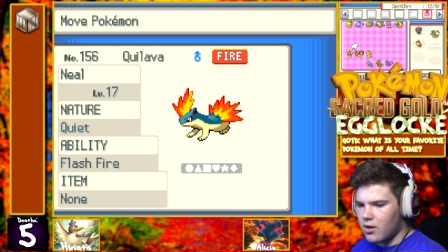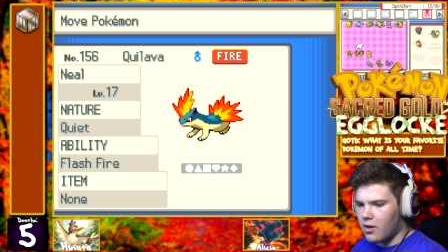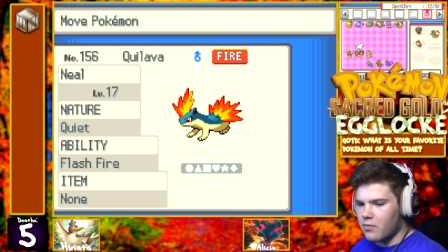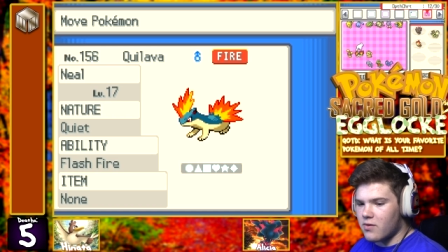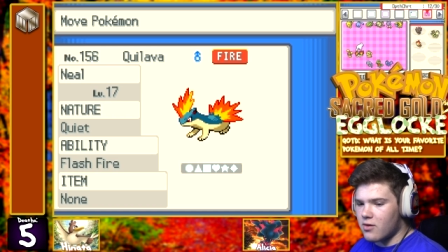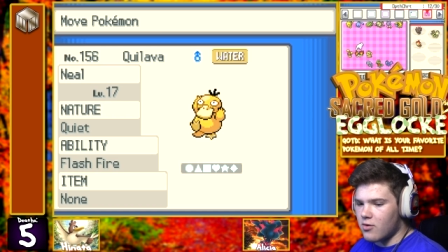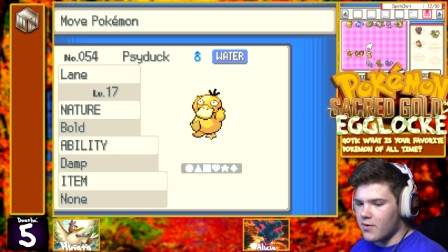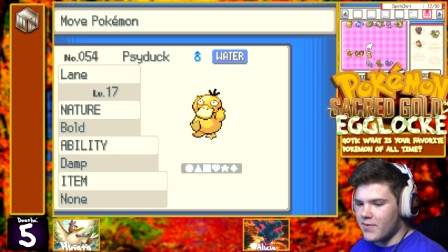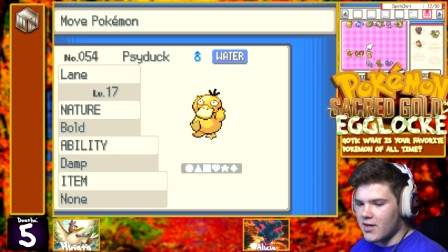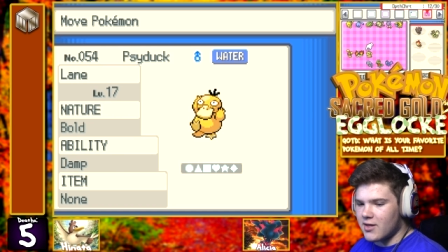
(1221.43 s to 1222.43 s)
I'm so
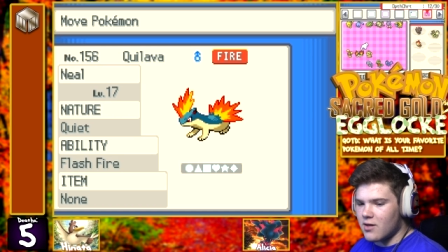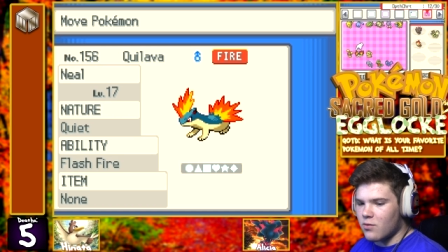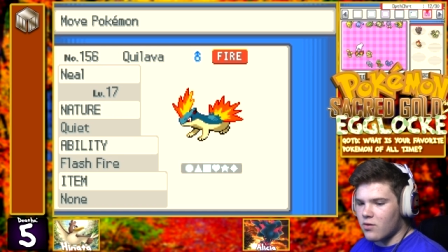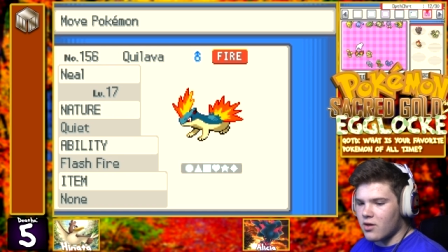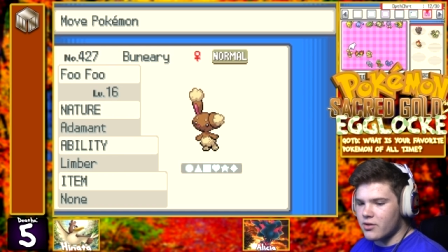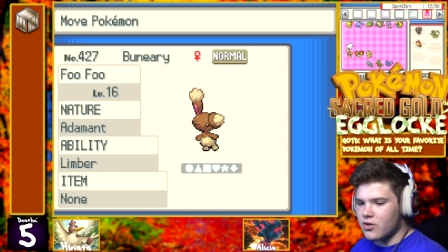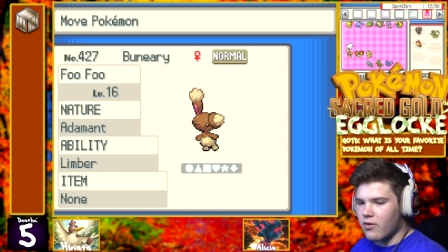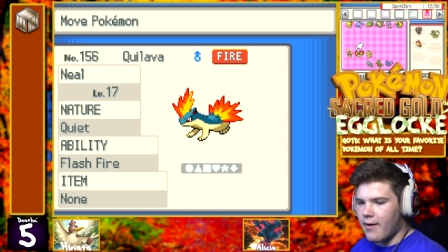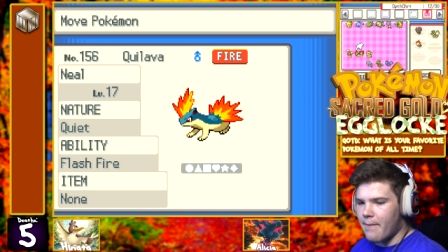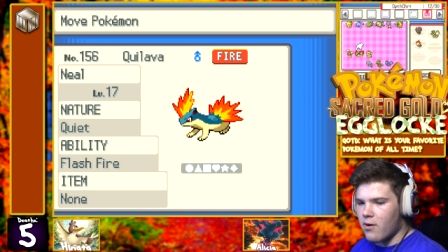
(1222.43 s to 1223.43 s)
upset, these were such
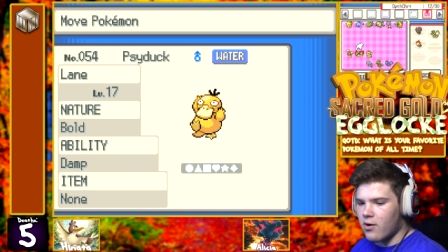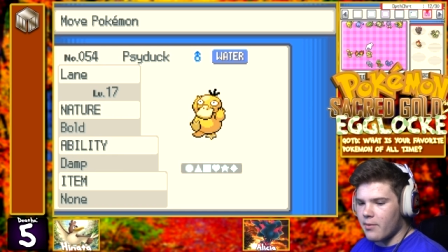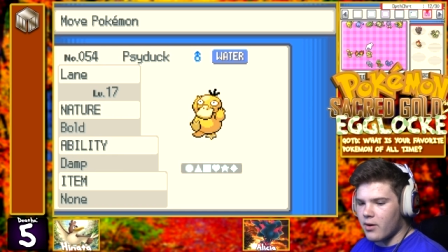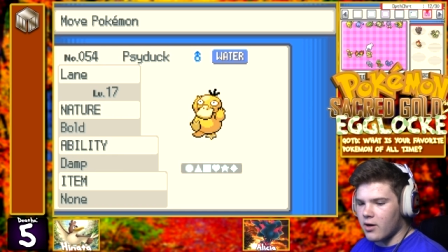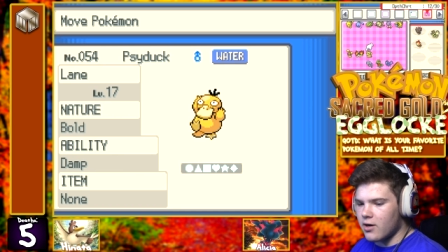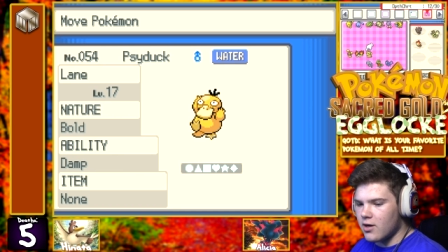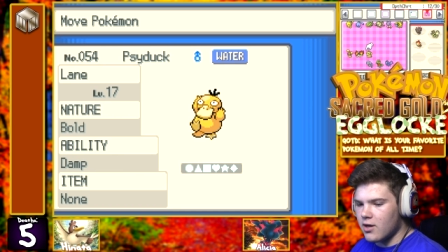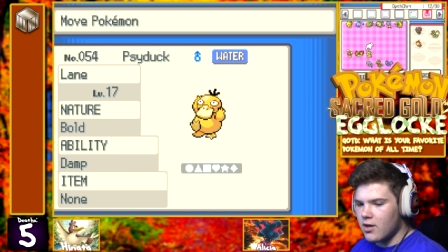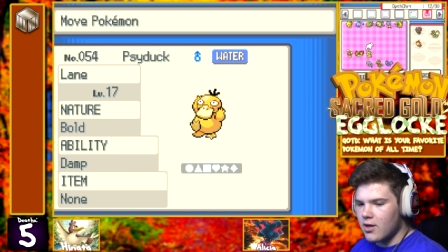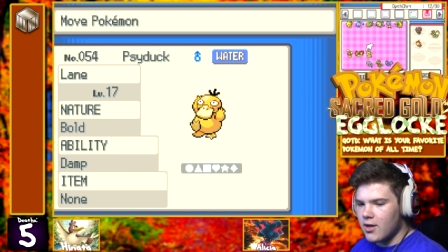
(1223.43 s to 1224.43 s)
great Pokemon.
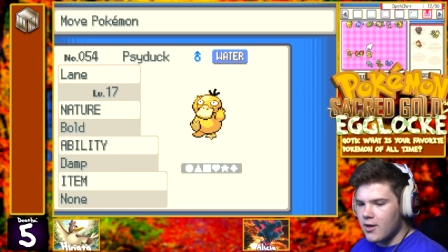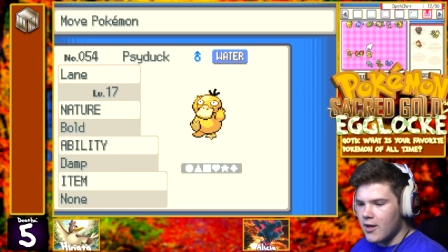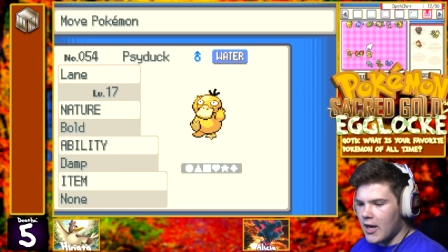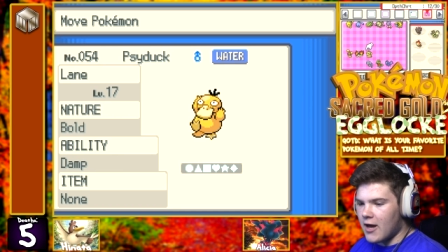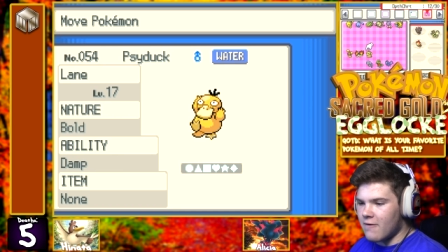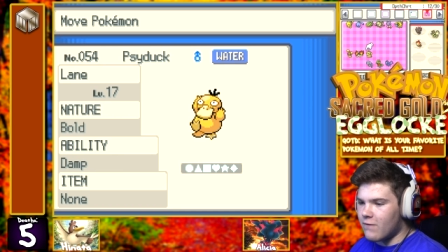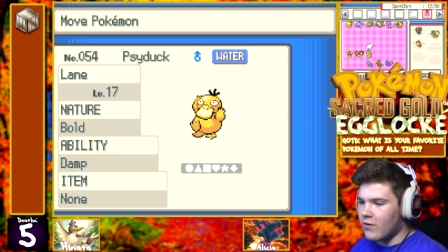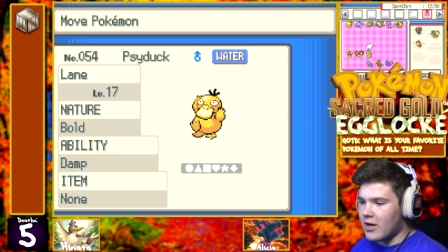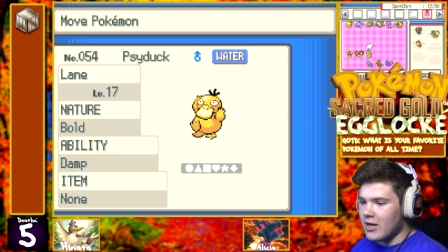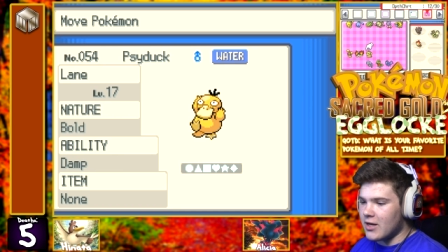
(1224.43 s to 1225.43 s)
And
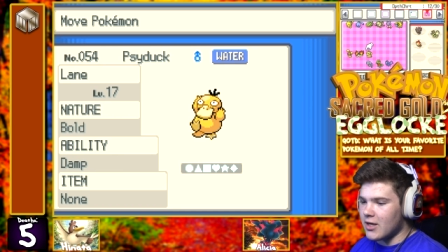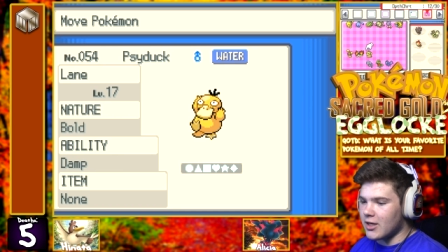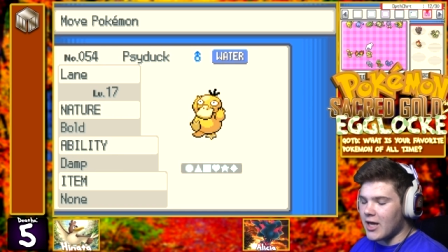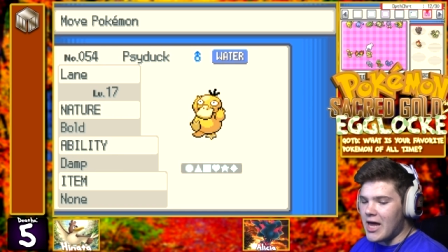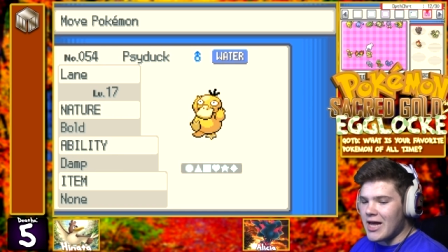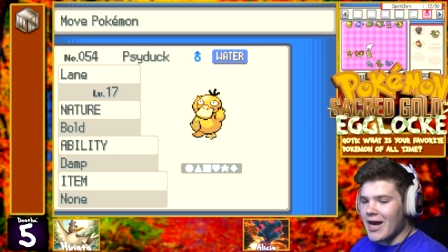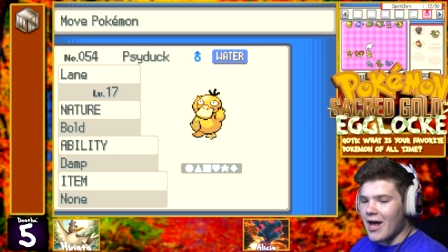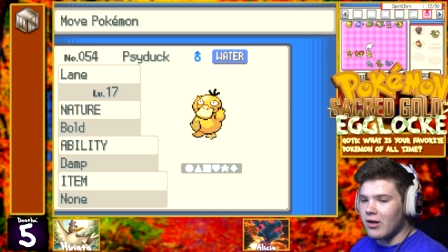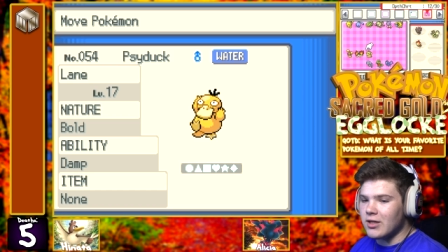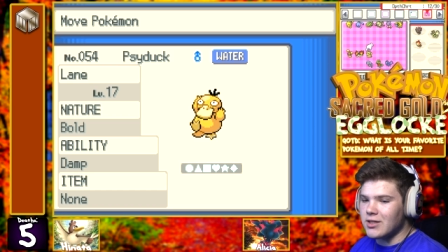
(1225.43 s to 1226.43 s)
fricking Lane
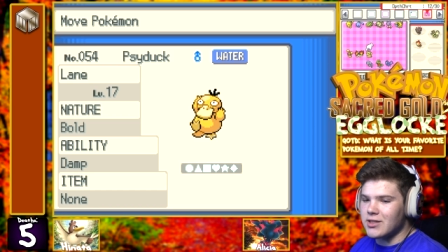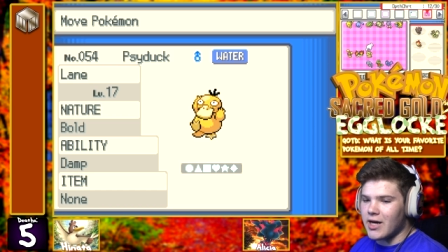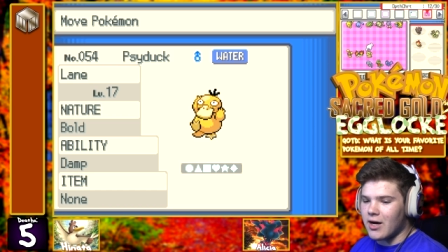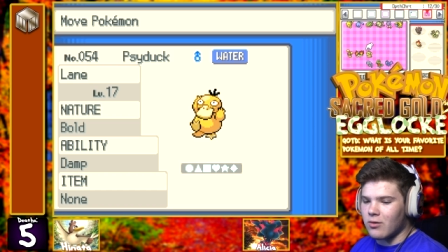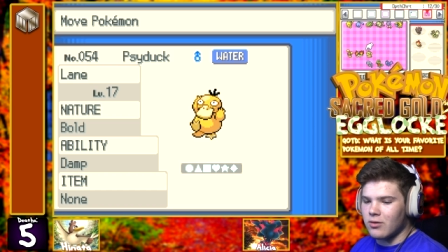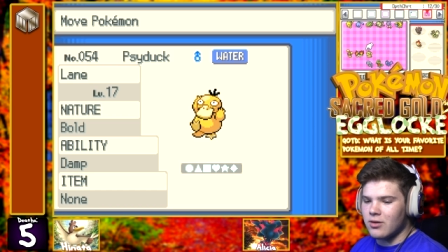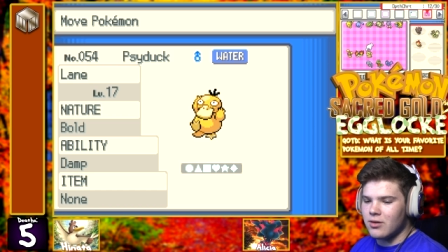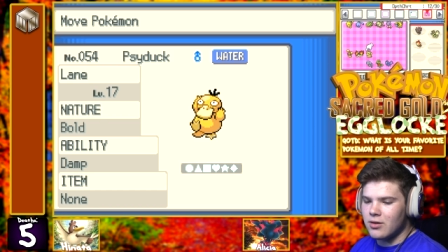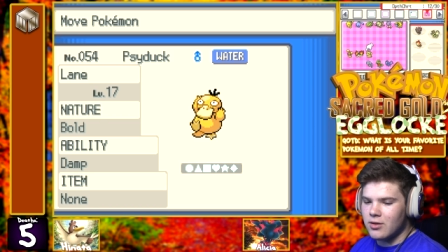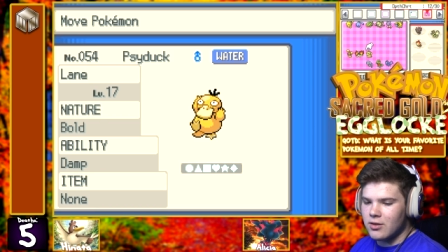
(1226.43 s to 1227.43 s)
held it down.
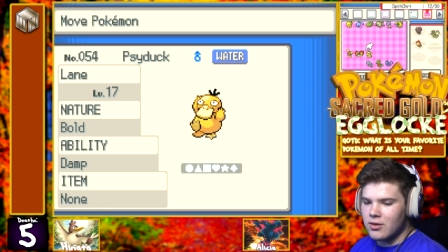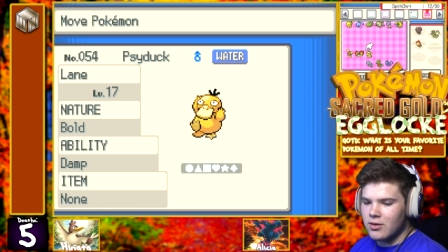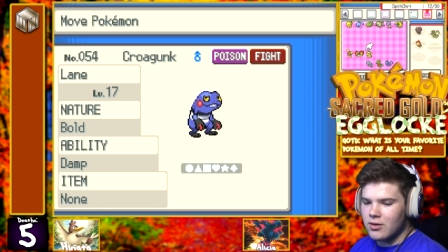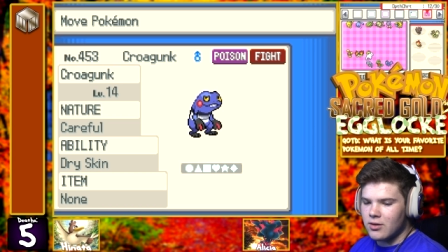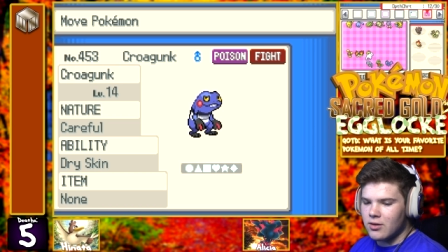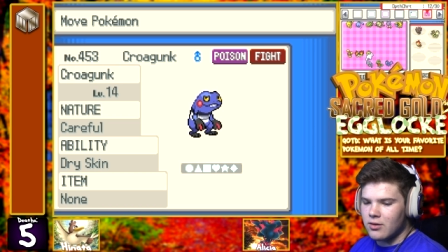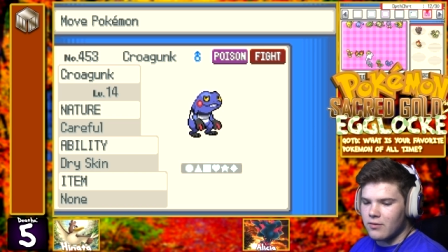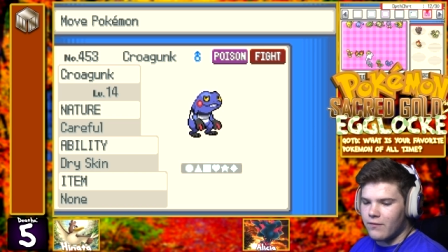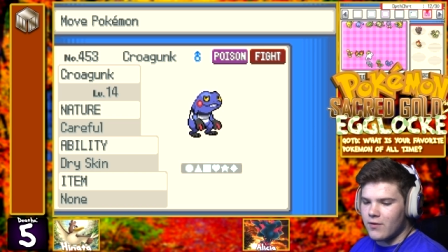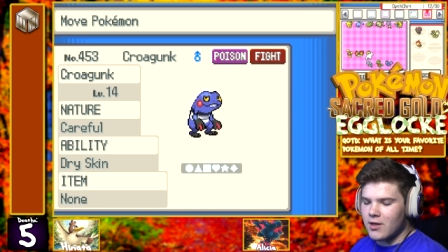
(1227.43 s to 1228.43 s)

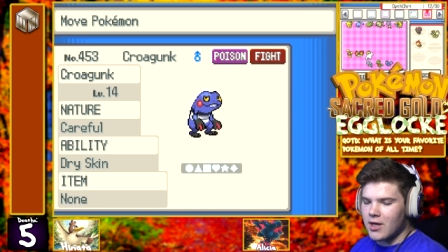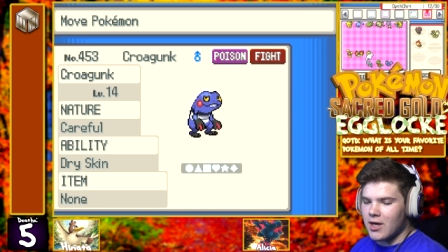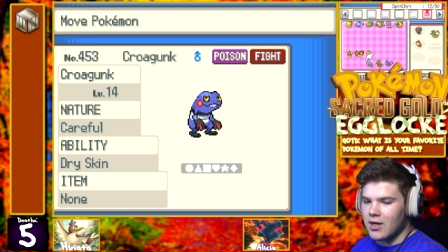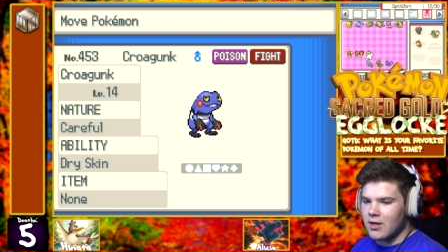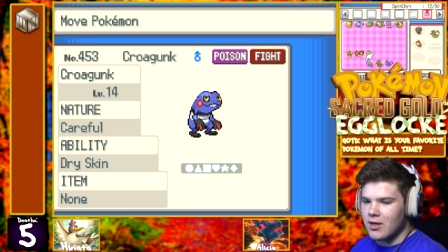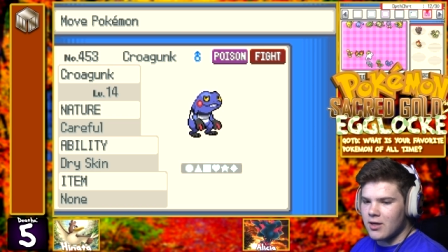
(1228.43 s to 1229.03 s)
Filling in.